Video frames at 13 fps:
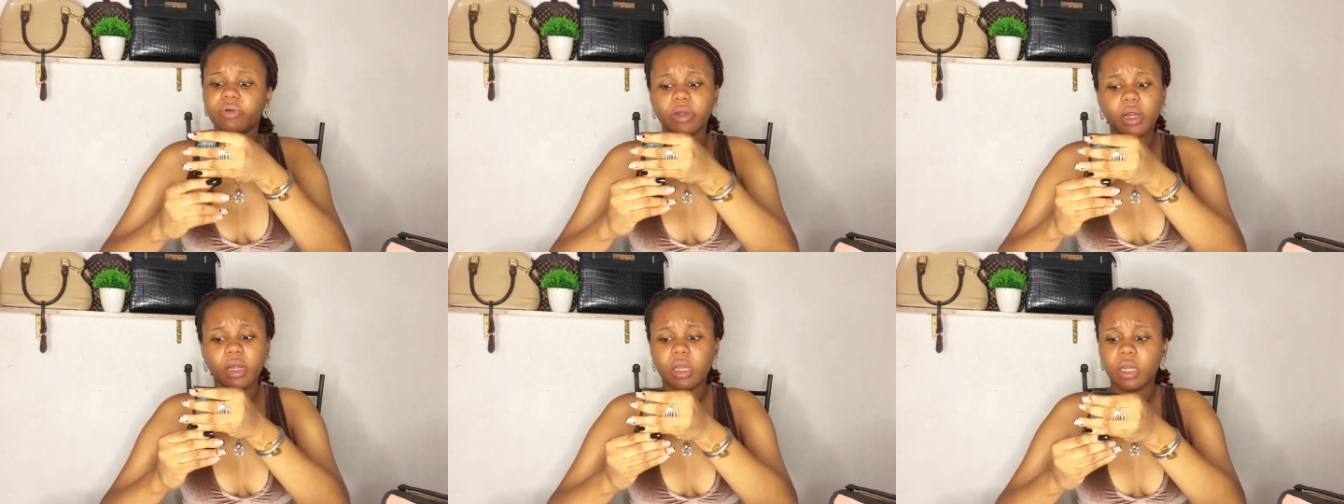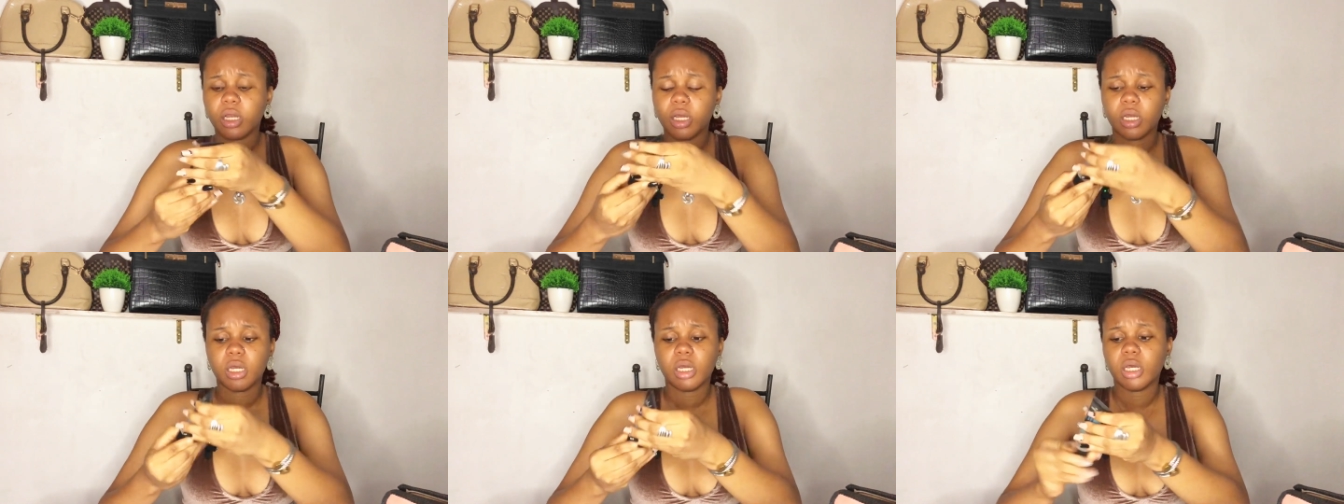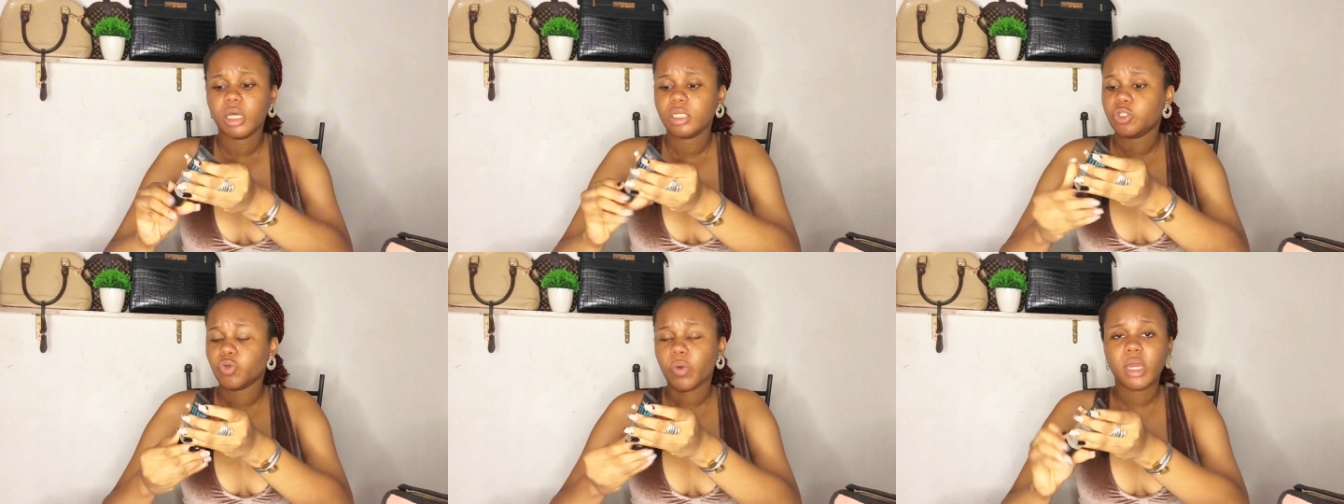for
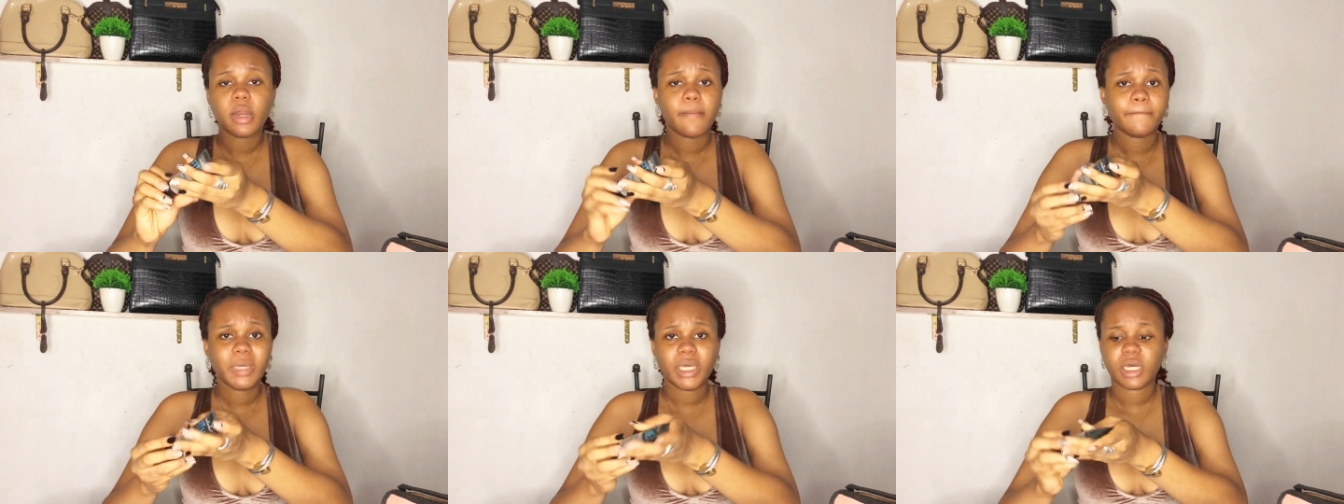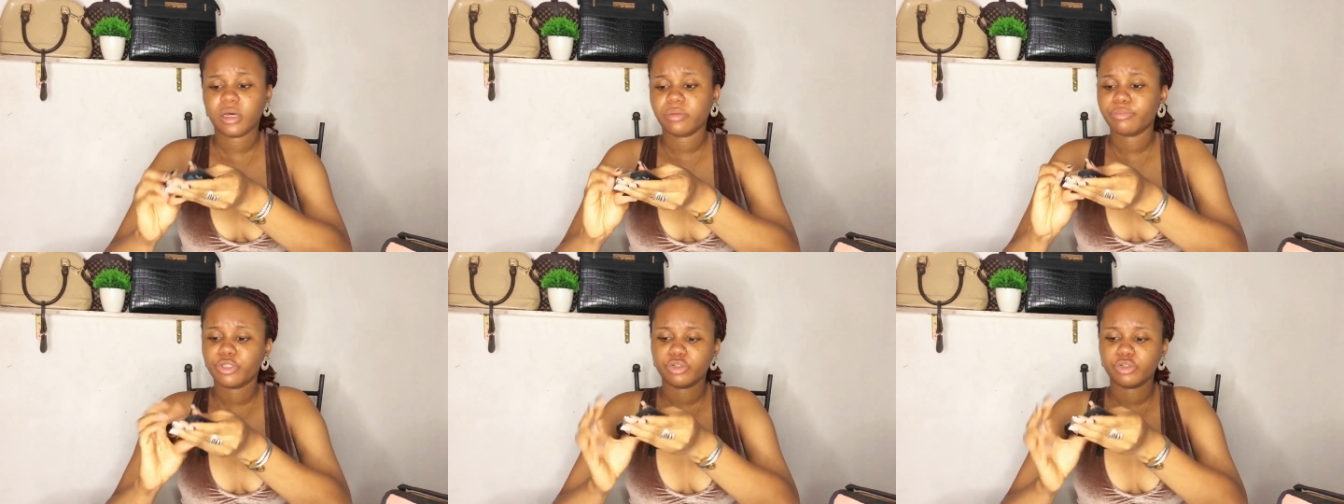doing makeup.